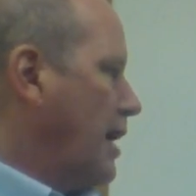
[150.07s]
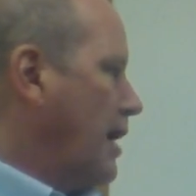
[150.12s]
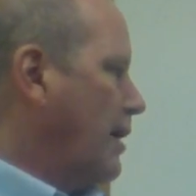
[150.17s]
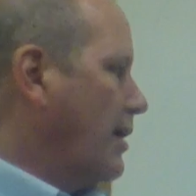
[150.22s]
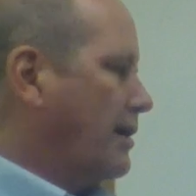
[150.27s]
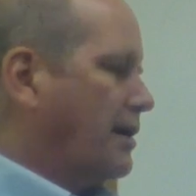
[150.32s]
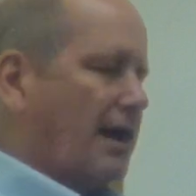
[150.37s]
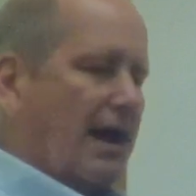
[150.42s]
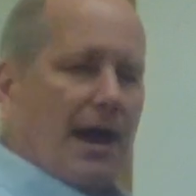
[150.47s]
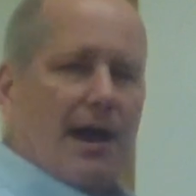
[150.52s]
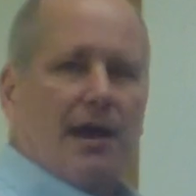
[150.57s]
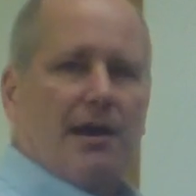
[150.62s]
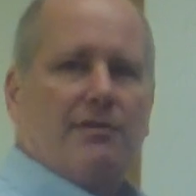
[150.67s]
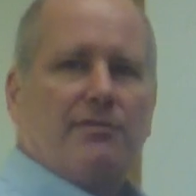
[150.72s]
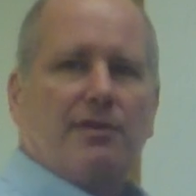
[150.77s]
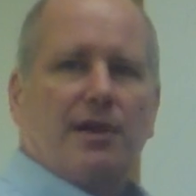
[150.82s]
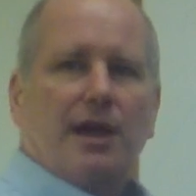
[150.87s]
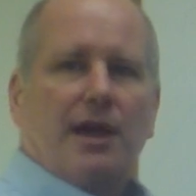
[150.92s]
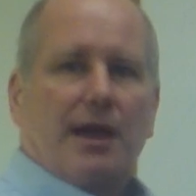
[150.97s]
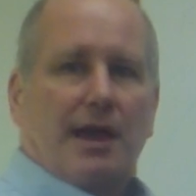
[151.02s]

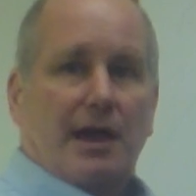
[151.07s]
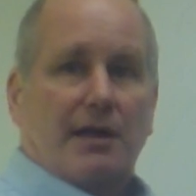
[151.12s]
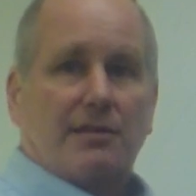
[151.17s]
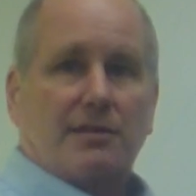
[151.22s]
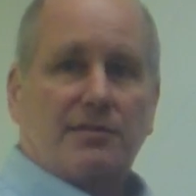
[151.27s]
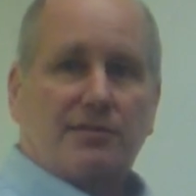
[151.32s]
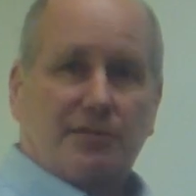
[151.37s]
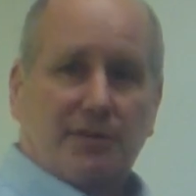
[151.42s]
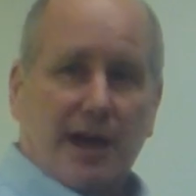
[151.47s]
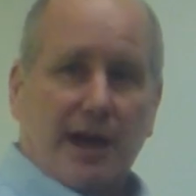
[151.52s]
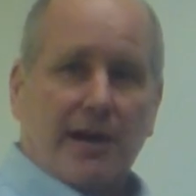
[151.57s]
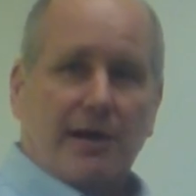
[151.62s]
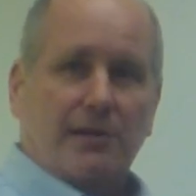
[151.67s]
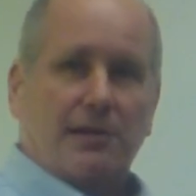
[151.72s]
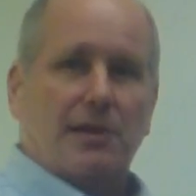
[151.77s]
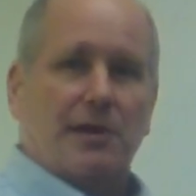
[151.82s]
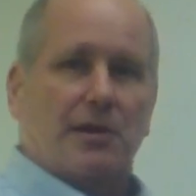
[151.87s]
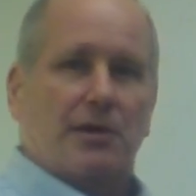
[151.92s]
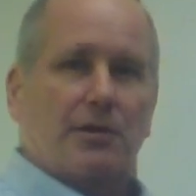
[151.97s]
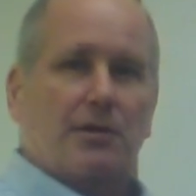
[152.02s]
archive at the file
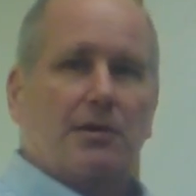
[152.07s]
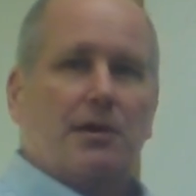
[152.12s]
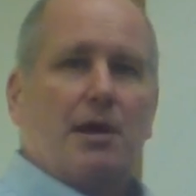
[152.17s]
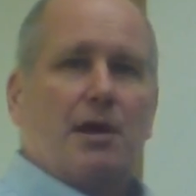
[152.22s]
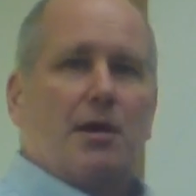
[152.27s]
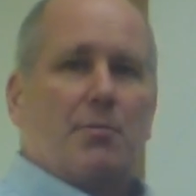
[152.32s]
layer